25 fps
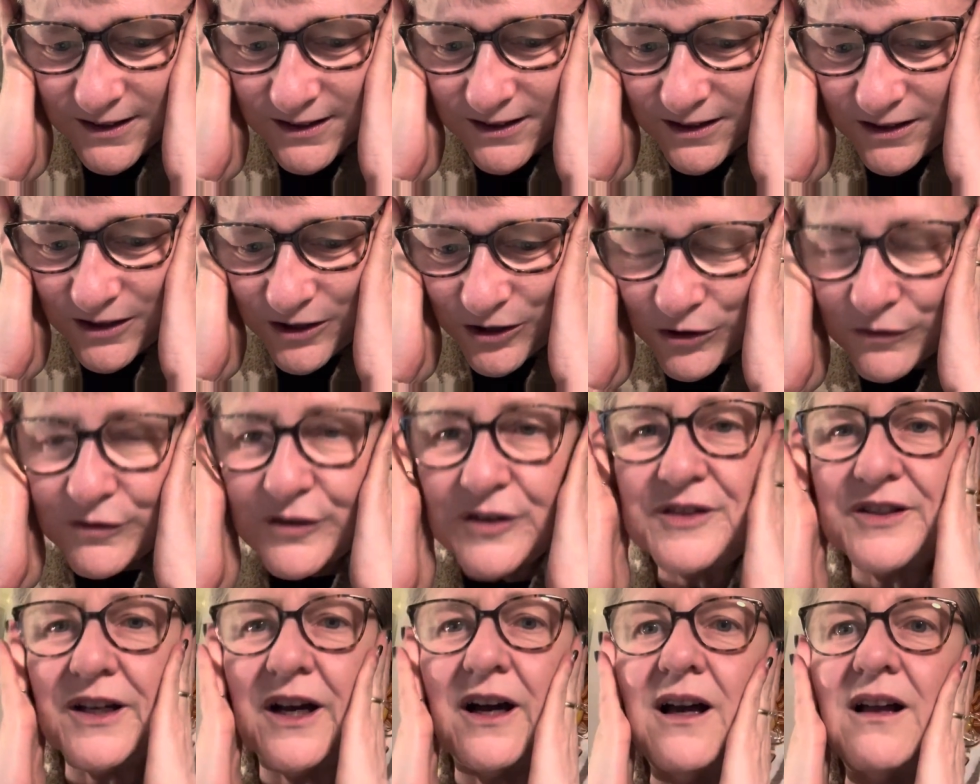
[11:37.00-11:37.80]

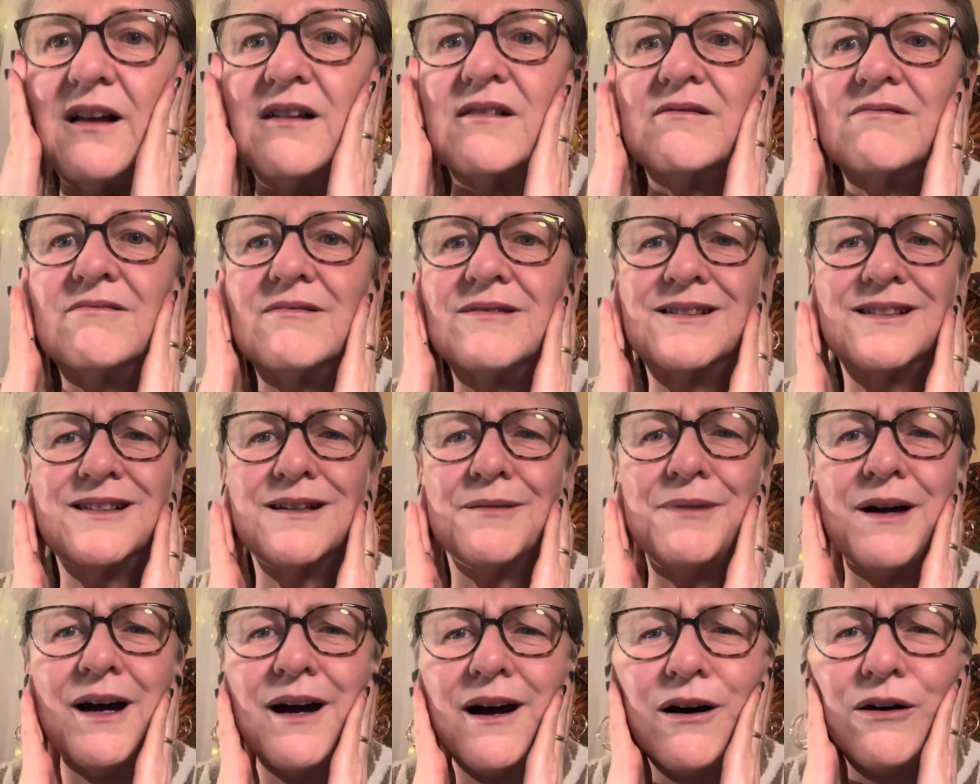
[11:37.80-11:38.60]
overdone
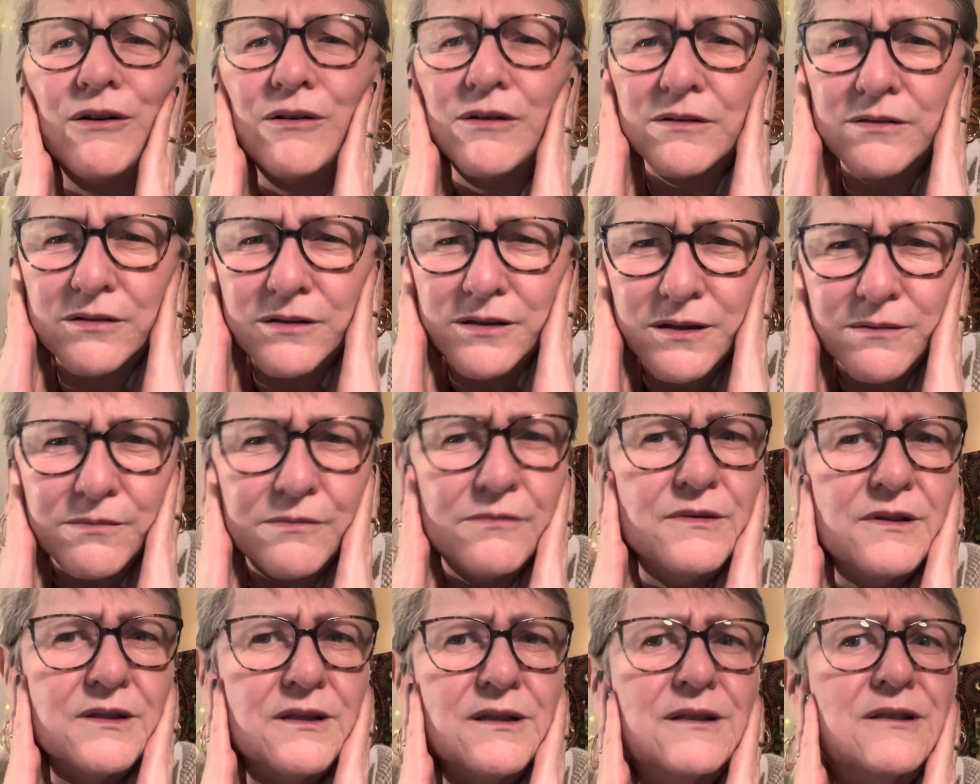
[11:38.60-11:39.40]
somehow,
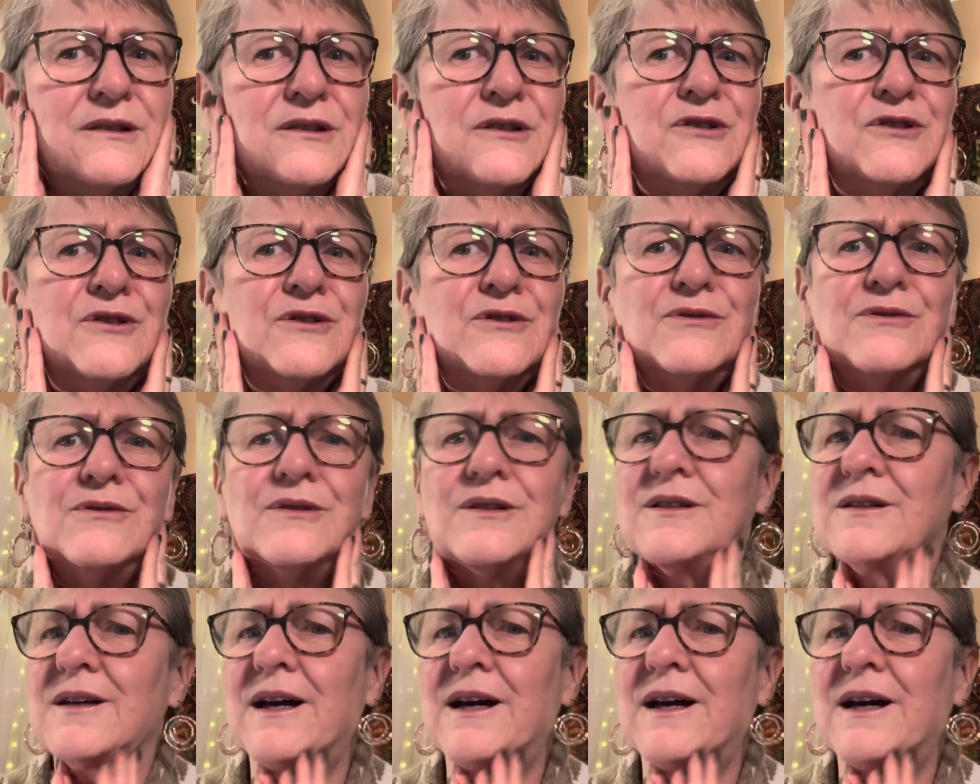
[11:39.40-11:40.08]
something to do with,